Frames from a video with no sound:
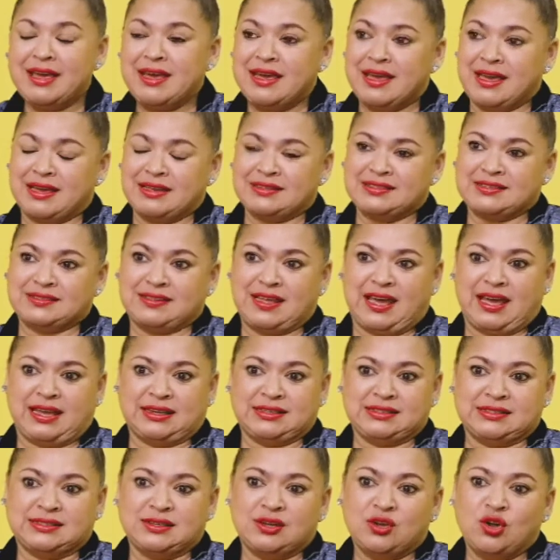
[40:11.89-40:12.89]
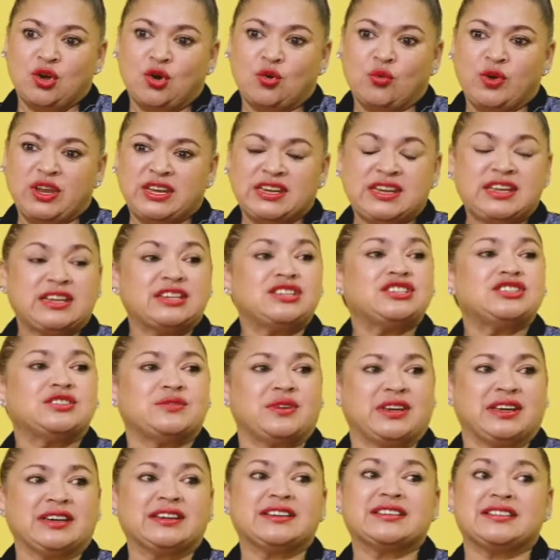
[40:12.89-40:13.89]
is that we need to
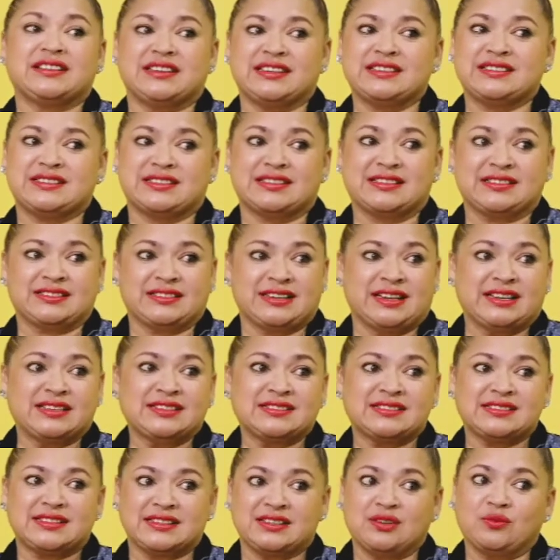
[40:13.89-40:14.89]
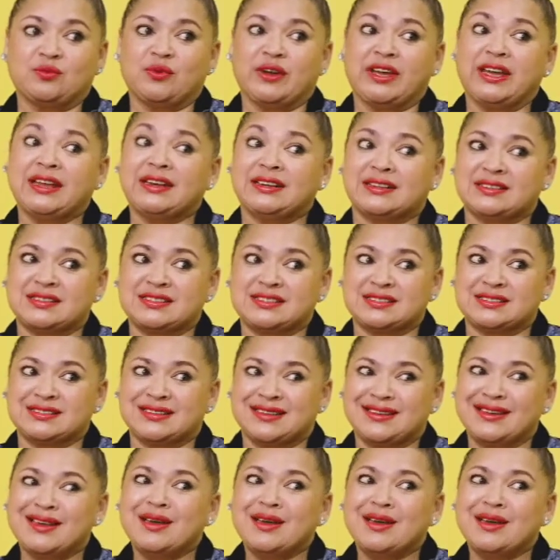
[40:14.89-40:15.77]
increase and raise the awareness